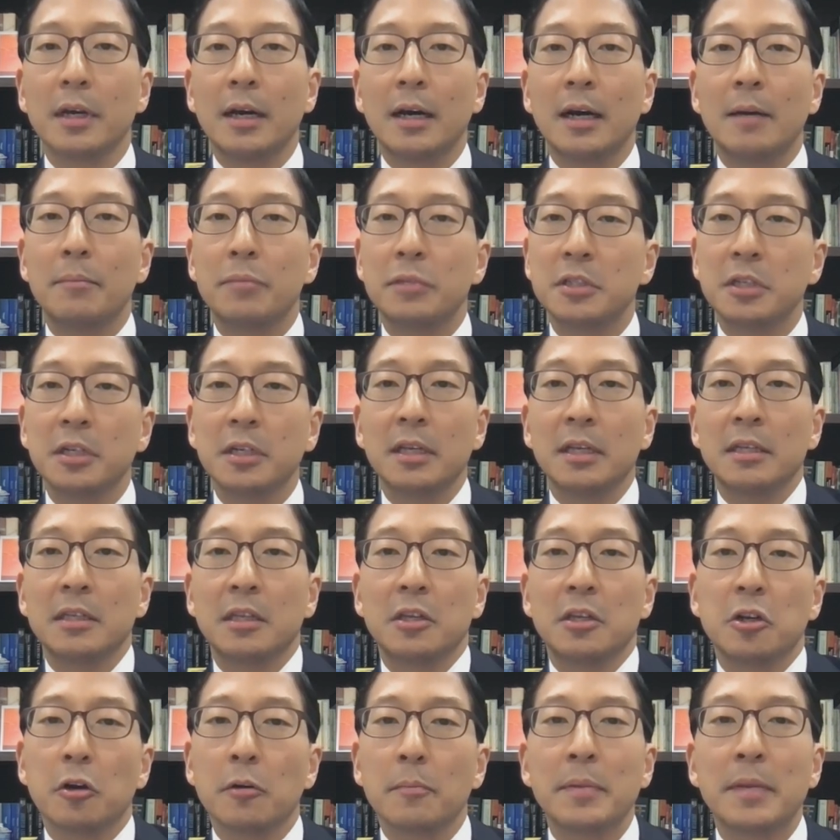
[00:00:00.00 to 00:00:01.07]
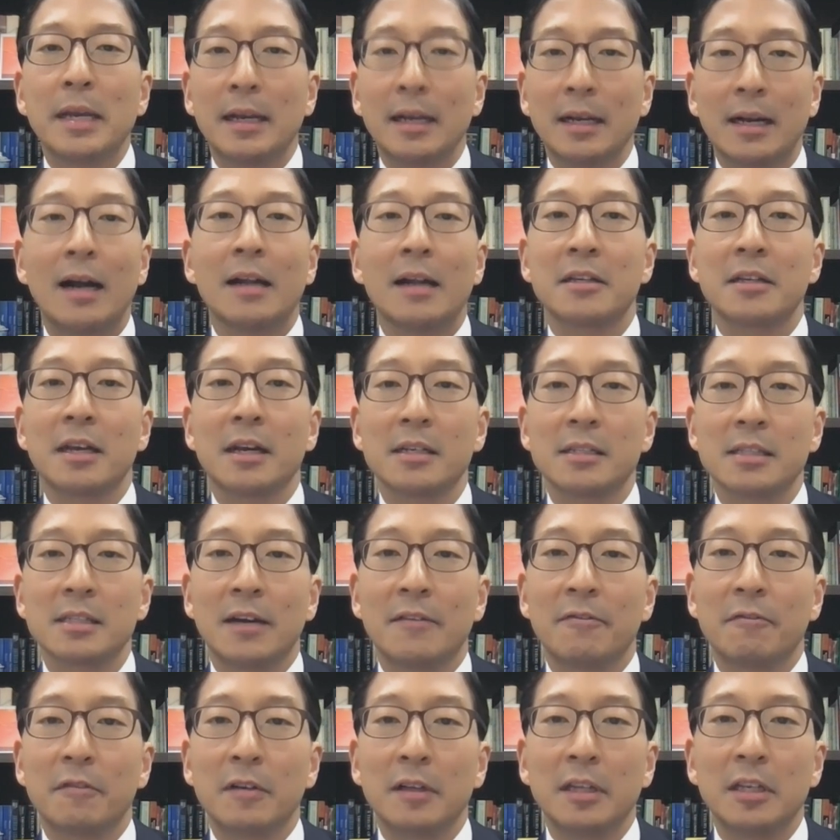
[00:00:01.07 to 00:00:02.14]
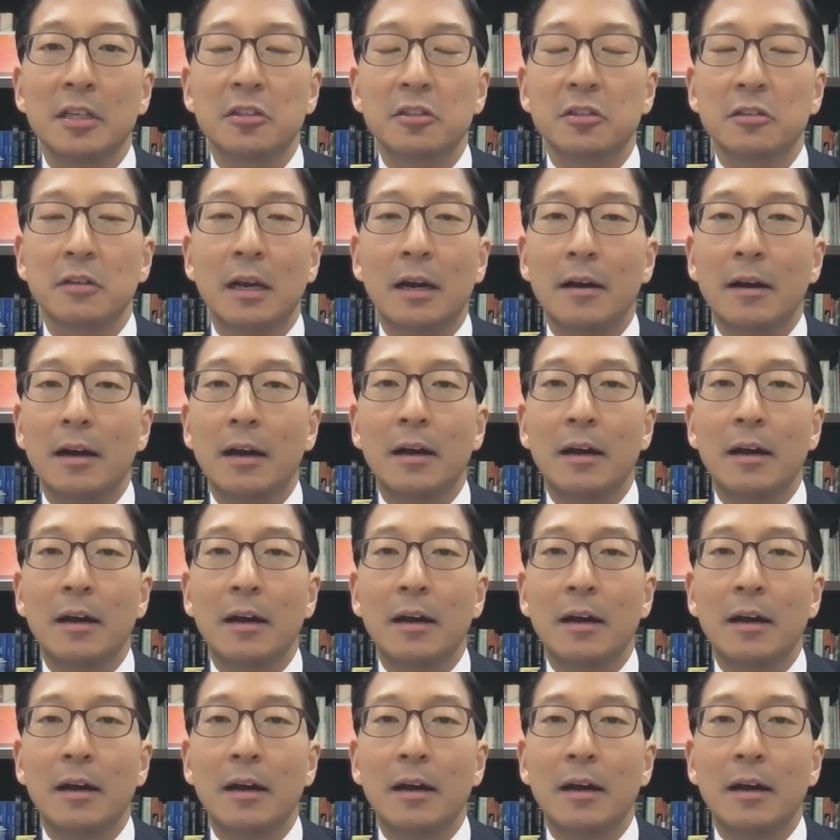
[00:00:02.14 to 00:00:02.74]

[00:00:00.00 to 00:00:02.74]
uh, particularly in the European context, have really uh,